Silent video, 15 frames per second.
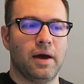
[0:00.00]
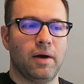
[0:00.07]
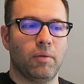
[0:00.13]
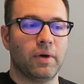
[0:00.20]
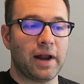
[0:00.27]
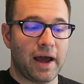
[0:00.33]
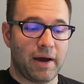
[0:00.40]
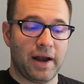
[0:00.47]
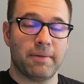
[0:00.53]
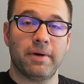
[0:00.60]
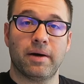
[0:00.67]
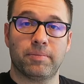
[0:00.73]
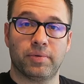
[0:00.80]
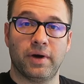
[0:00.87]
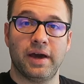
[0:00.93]
uh, when I had him
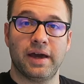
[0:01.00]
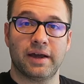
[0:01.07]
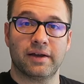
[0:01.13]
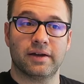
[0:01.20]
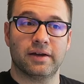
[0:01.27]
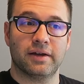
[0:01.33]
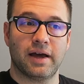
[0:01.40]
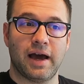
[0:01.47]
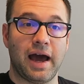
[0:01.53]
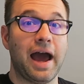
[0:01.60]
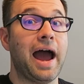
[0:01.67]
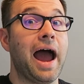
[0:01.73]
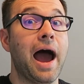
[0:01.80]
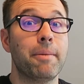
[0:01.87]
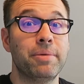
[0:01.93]
out playing, I
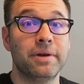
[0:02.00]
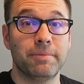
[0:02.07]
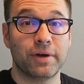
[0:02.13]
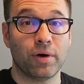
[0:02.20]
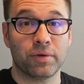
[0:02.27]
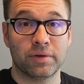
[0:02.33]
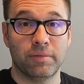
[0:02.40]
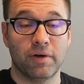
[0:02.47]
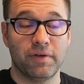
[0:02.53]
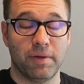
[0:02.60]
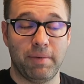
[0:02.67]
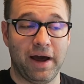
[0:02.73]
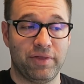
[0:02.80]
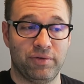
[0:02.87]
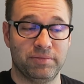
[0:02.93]
happened to be holding him over the
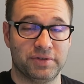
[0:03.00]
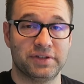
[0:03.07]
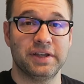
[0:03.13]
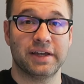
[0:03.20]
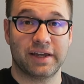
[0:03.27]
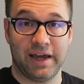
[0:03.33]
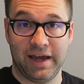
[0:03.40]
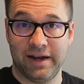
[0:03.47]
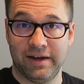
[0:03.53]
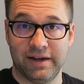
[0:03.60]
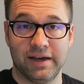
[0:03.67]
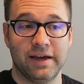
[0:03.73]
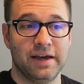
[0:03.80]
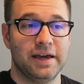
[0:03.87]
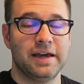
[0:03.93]
bathroom sink, and
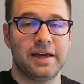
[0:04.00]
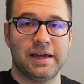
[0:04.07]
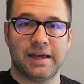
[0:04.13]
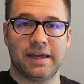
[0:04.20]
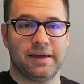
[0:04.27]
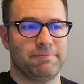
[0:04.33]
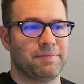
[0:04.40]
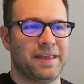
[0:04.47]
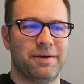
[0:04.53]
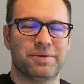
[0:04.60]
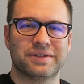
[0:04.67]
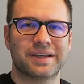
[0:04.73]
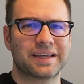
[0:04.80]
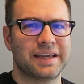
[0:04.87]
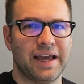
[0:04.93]
he, it
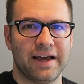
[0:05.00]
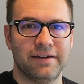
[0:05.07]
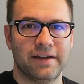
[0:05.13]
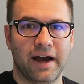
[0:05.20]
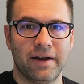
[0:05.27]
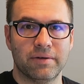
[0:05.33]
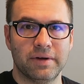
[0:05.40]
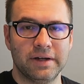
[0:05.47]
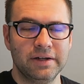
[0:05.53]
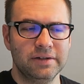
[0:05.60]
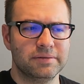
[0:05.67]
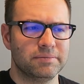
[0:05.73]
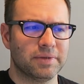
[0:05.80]
was like he had diarrhea.